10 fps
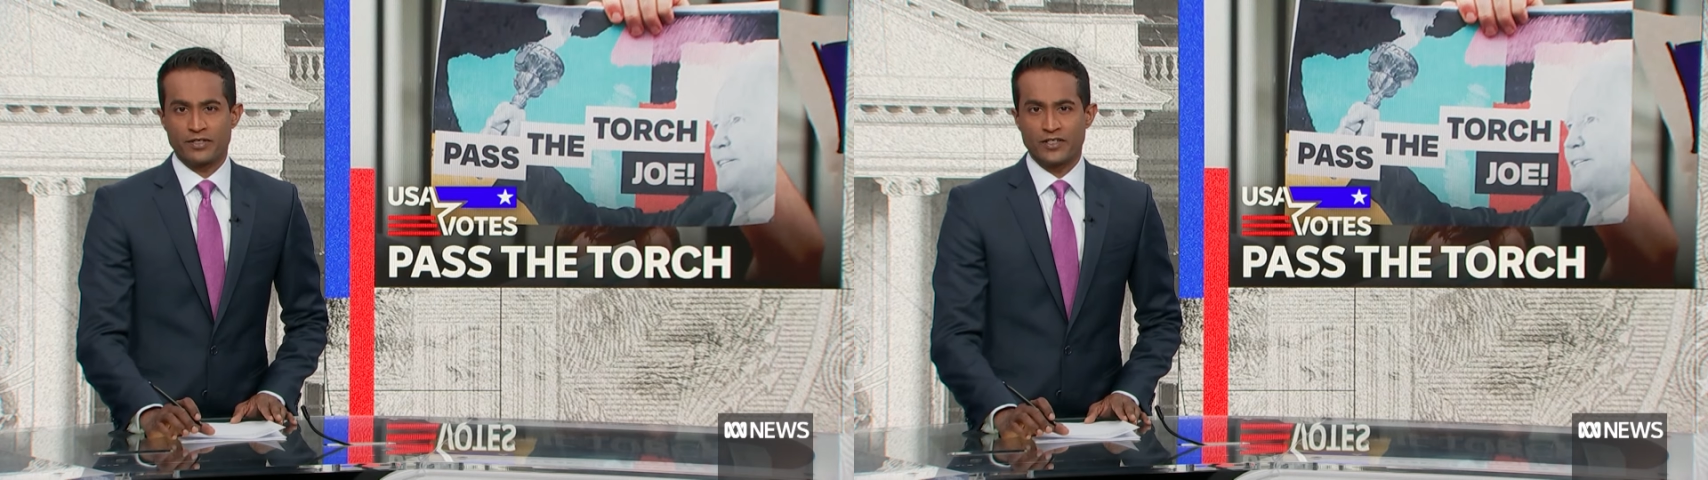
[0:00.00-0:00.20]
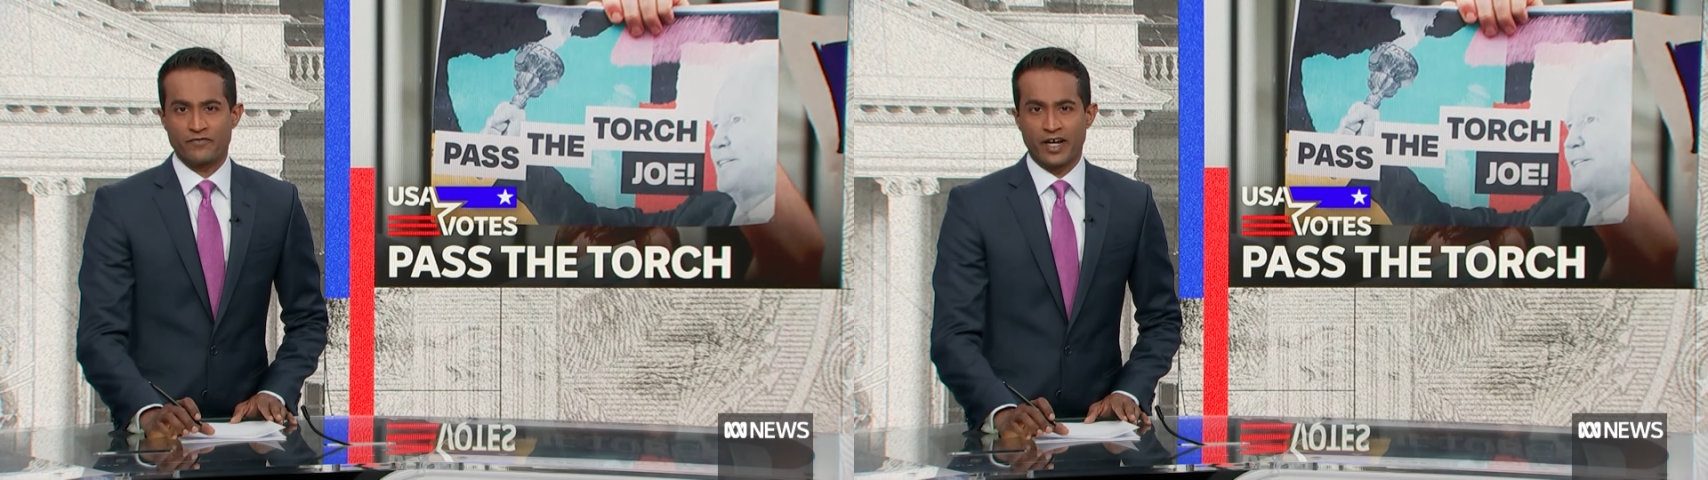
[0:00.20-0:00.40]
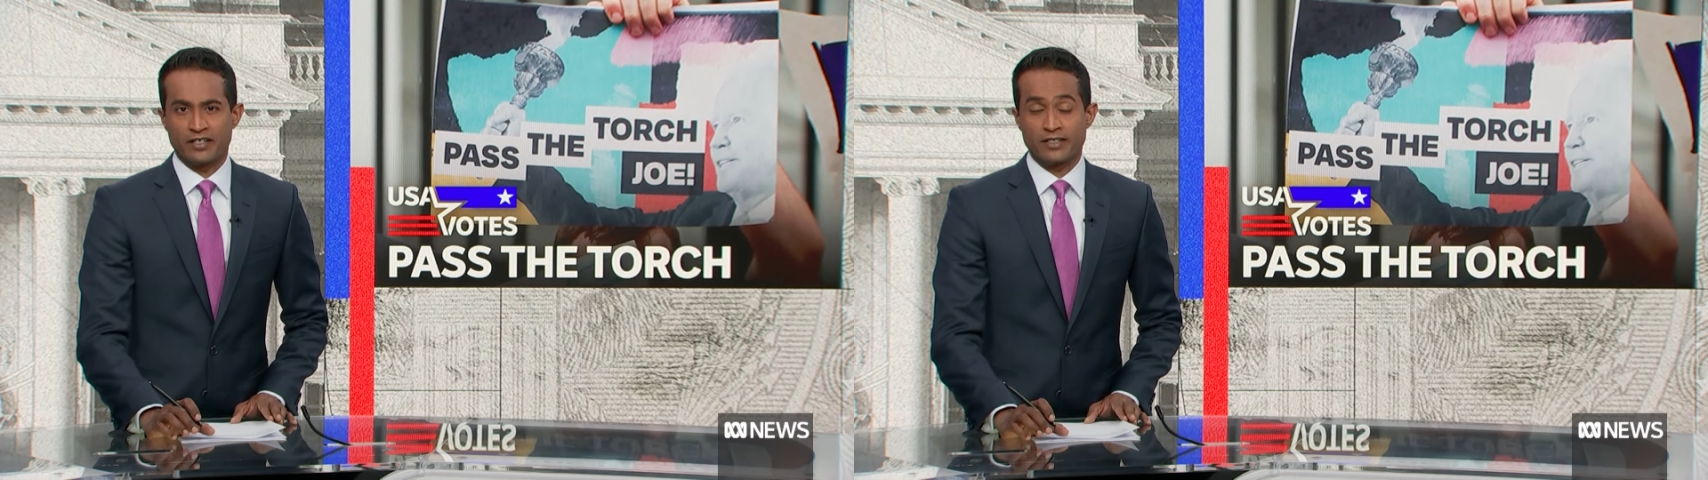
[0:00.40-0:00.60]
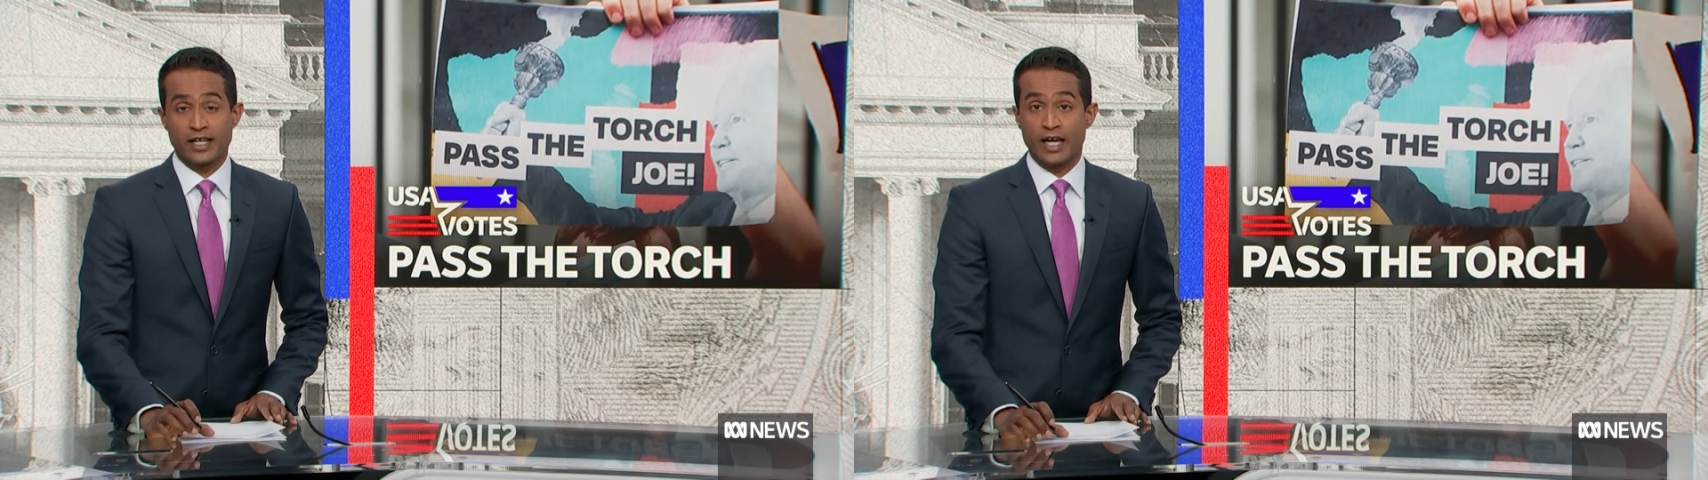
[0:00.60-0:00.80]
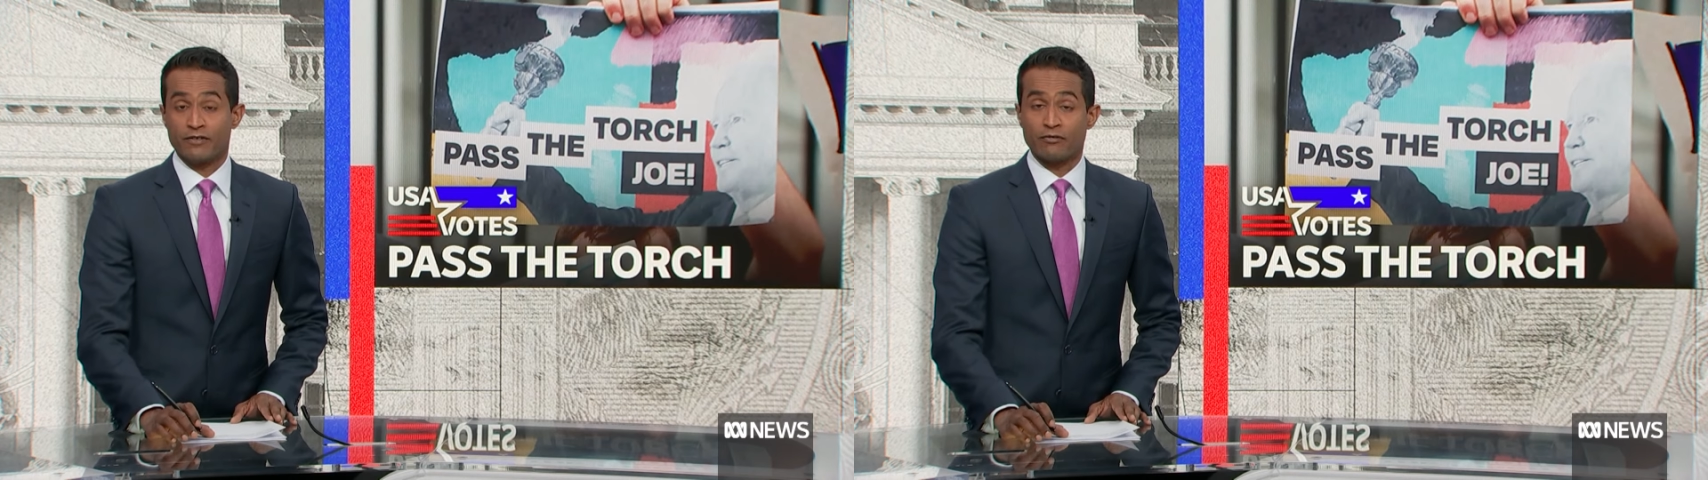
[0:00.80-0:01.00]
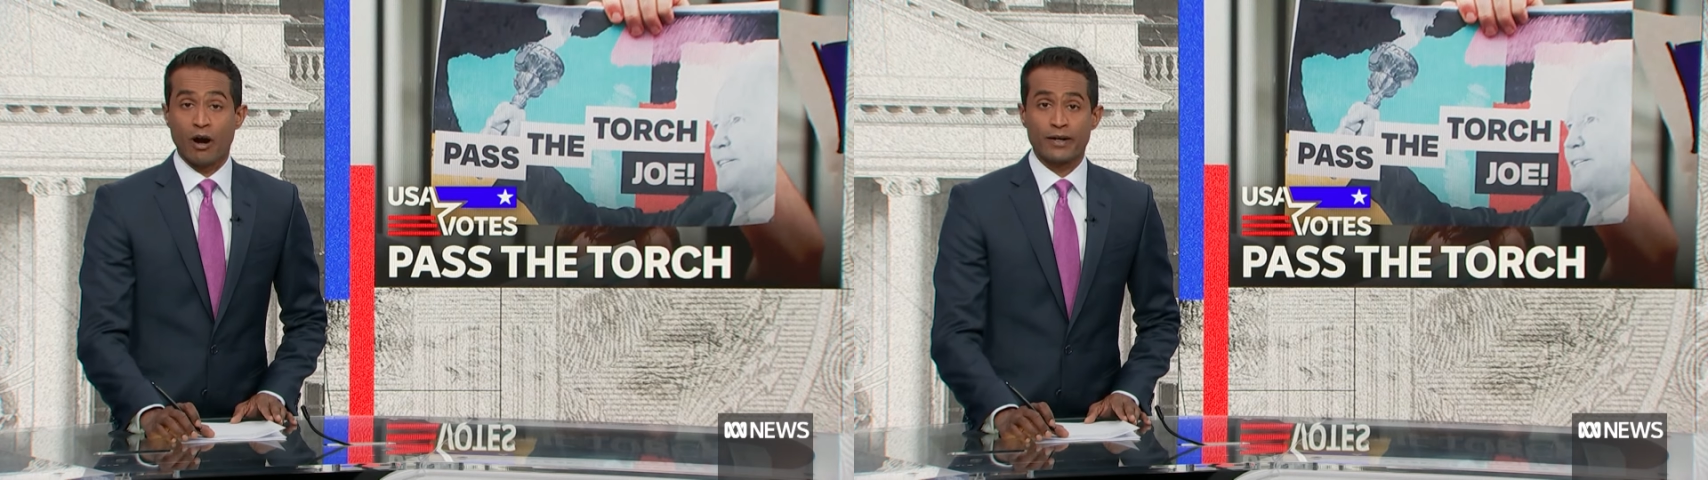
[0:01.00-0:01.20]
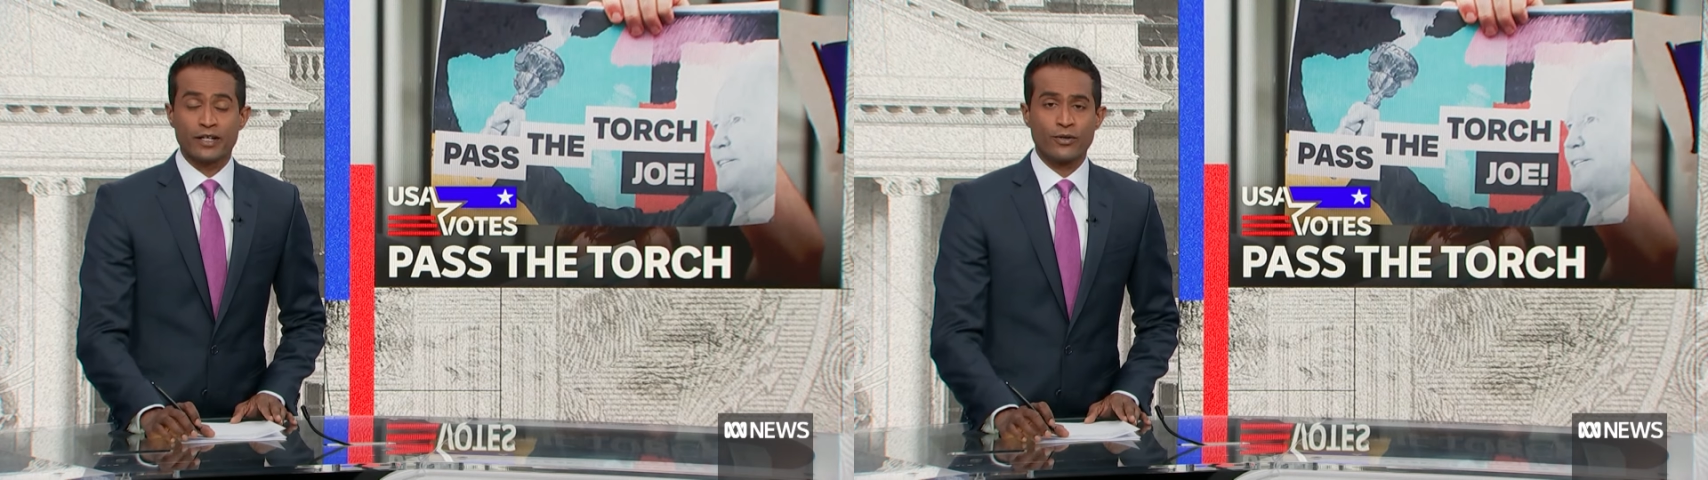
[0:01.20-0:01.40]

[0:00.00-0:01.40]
is facing ever growing